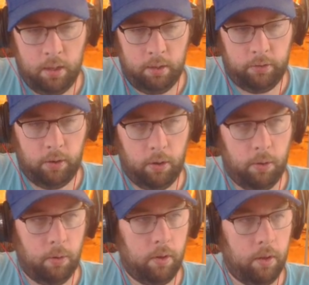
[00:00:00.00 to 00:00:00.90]

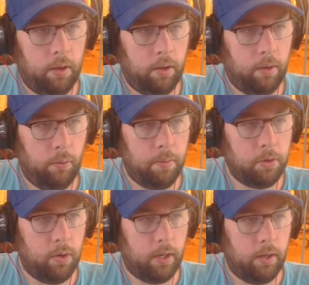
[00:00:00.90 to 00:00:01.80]
So we've been
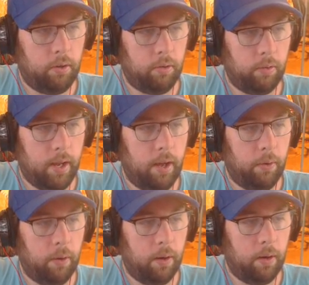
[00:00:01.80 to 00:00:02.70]
trading this
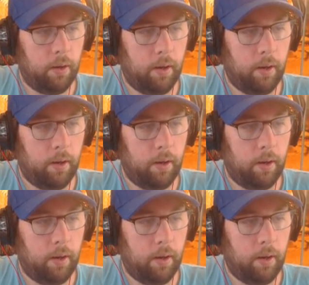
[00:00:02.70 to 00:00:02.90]
3-hour.